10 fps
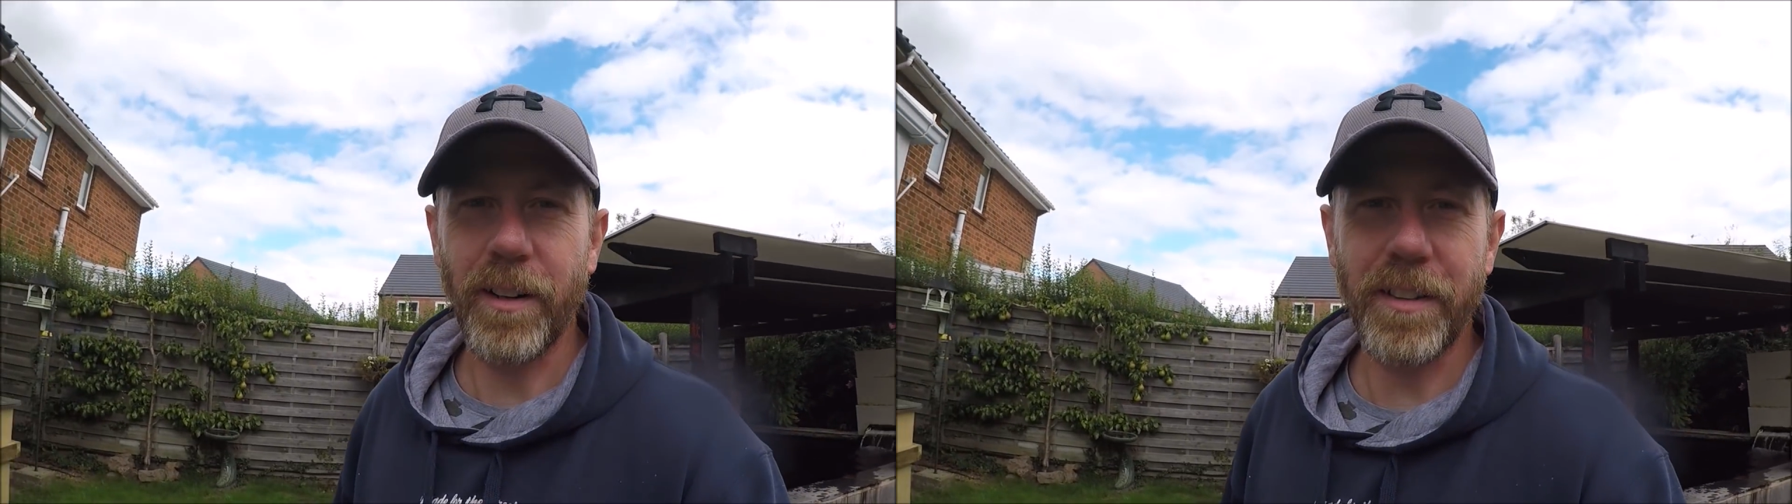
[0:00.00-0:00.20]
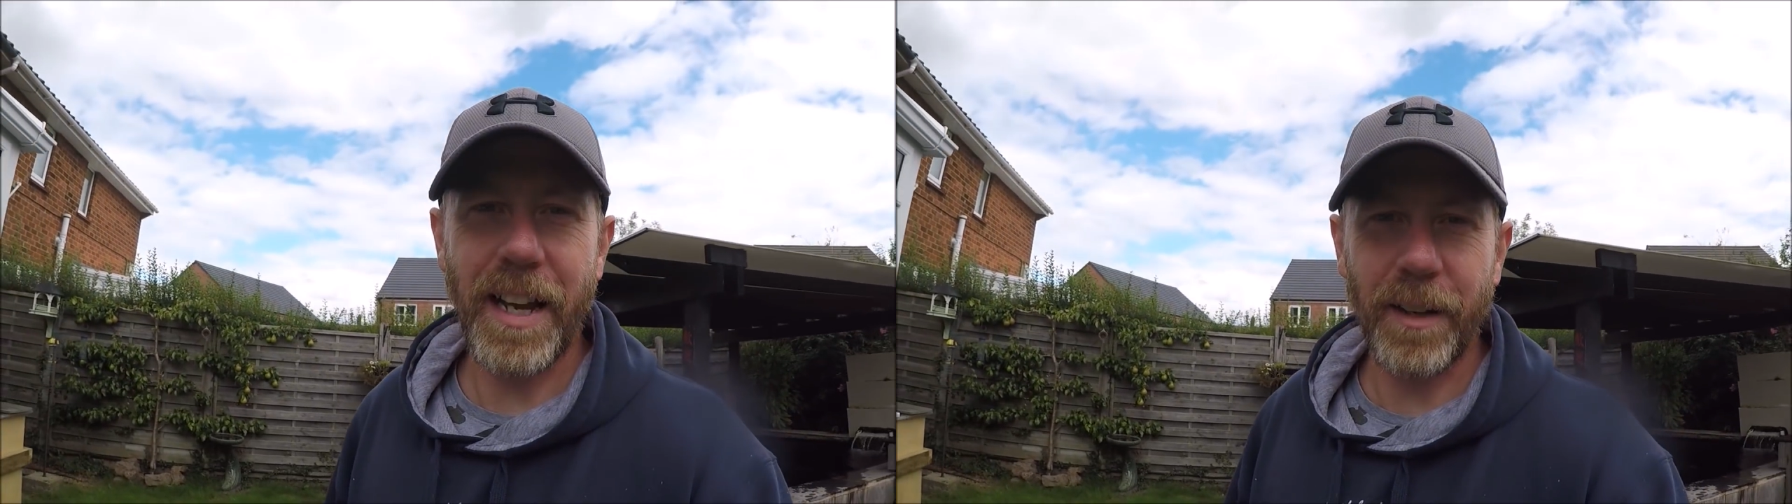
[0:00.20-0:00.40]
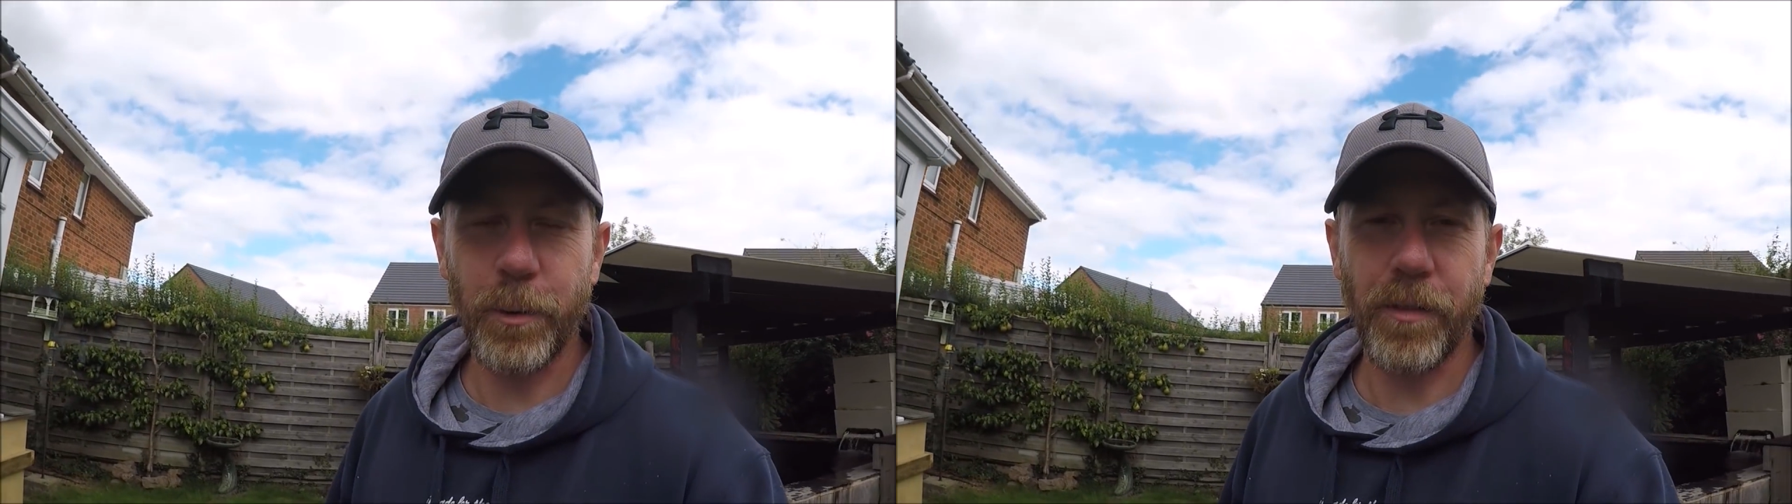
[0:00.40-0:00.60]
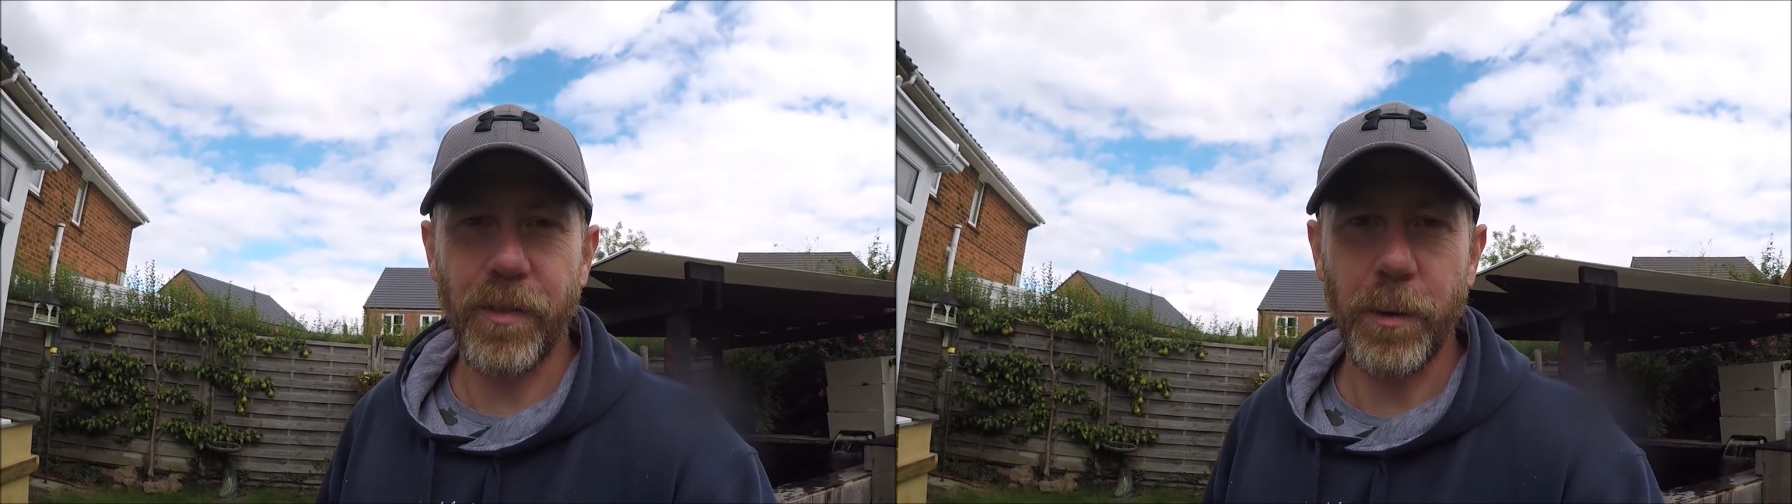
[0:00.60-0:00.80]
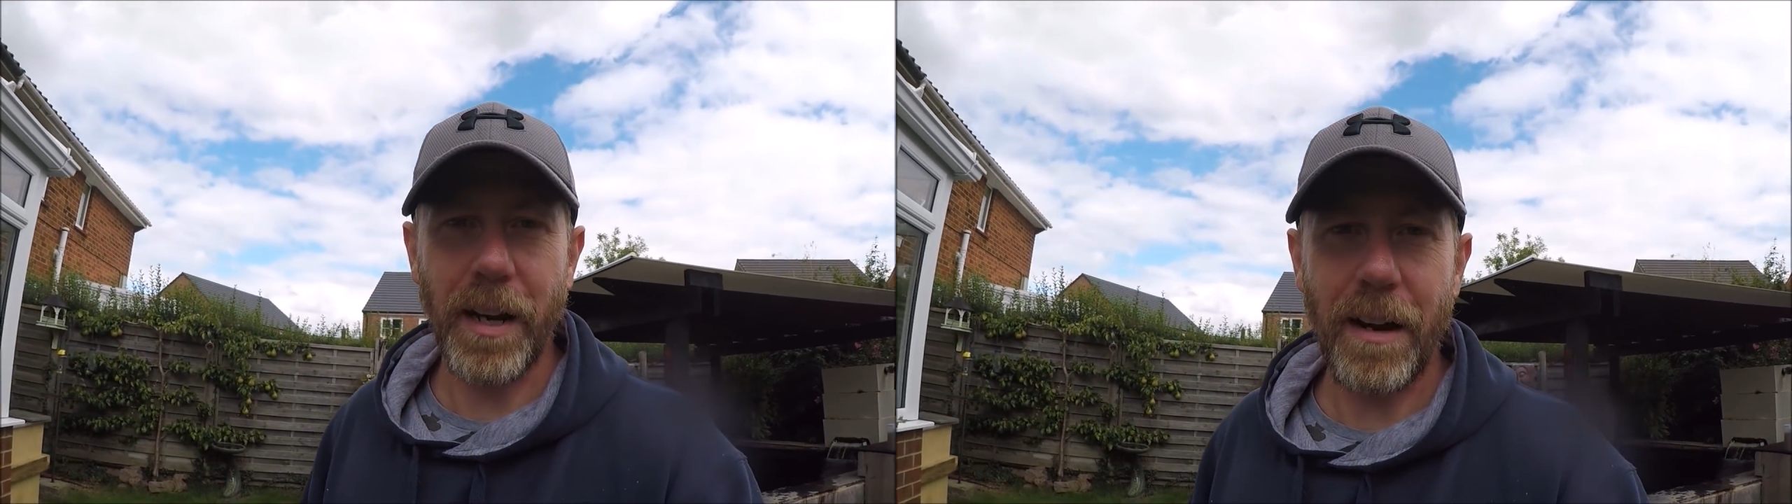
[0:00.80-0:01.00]
I dangled a
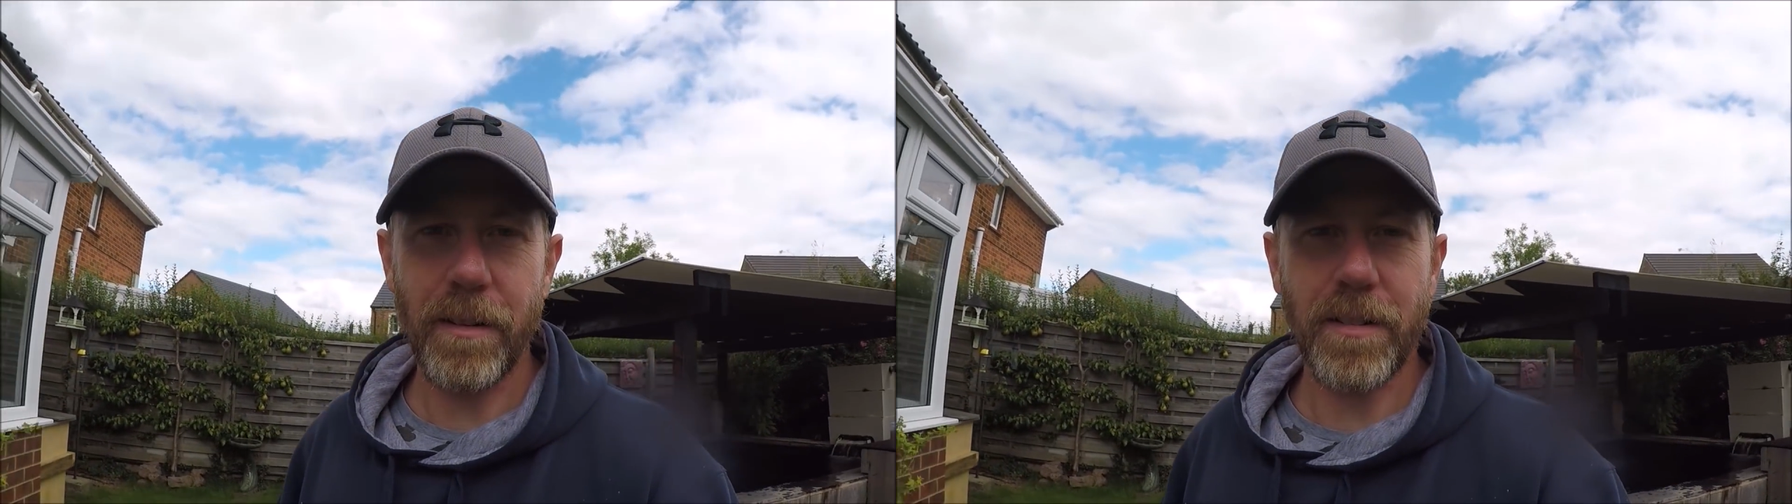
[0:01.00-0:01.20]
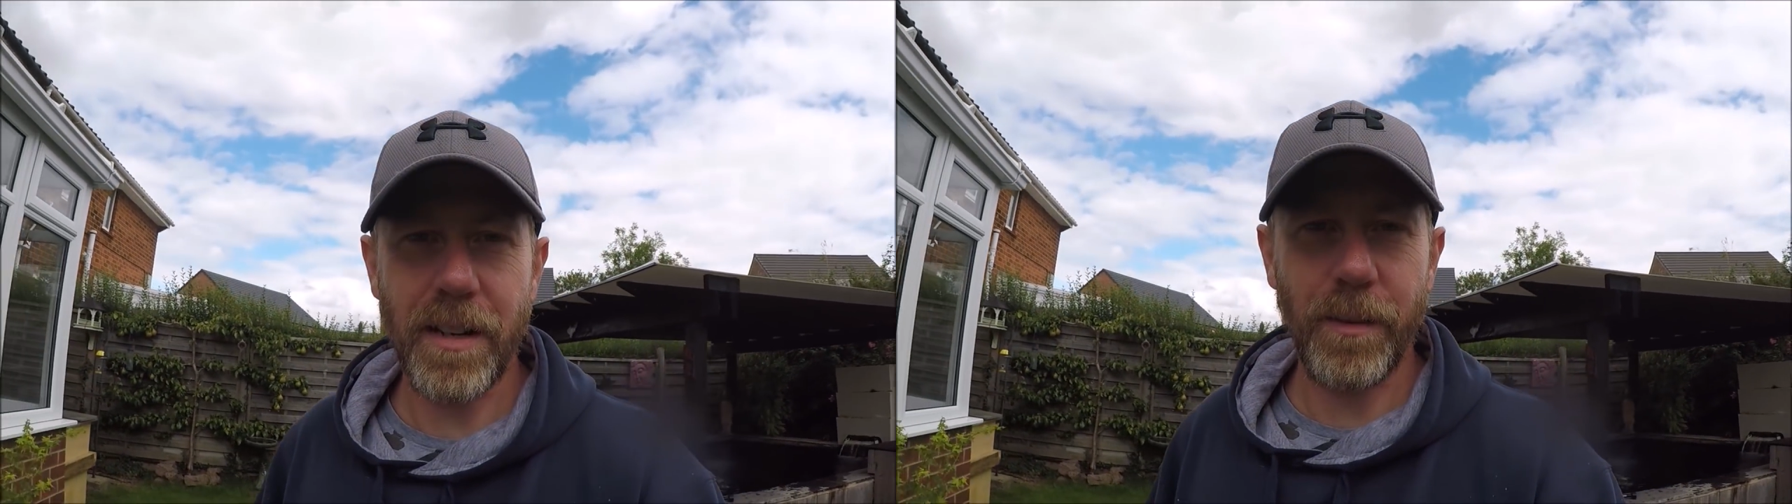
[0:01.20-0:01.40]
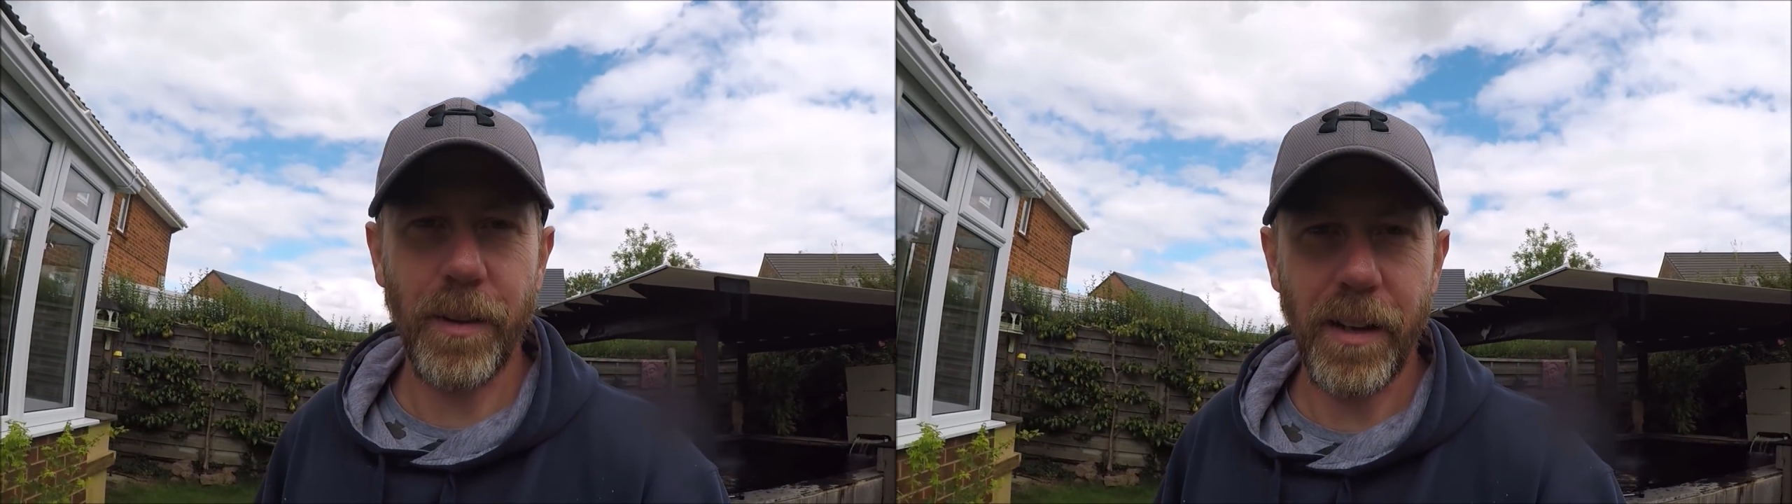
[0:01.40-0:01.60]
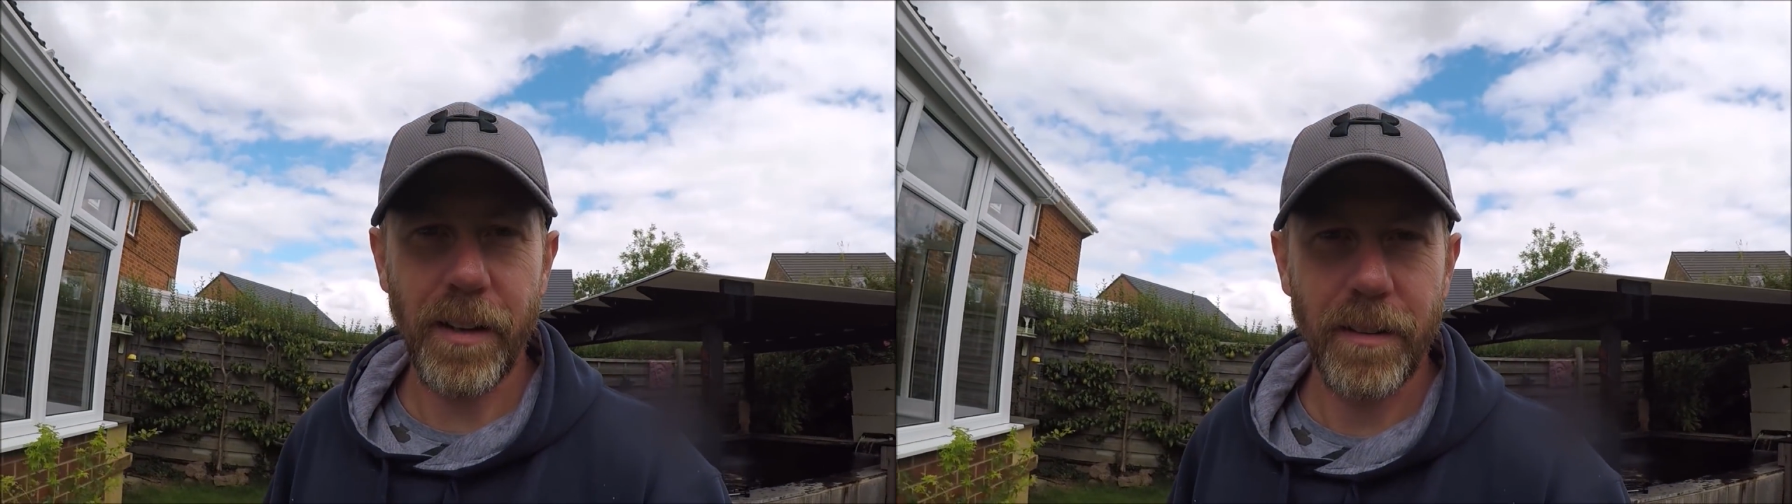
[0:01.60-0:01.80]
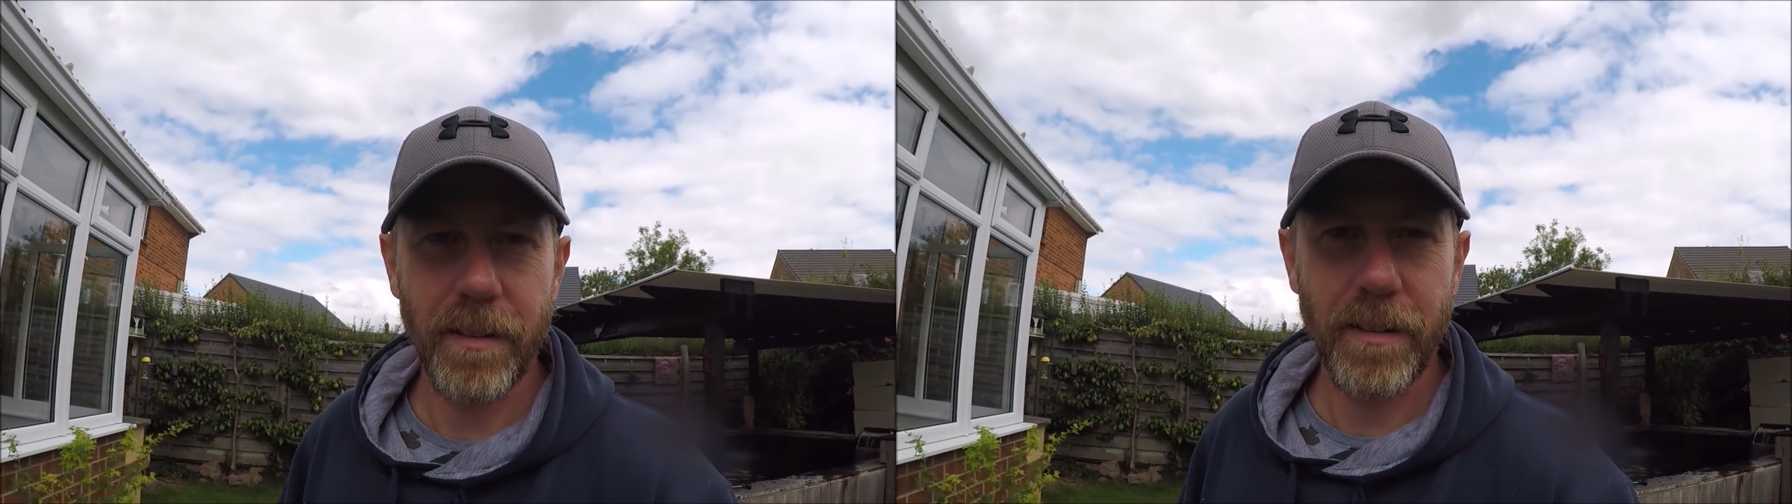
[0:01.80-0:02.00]
few carrots out there.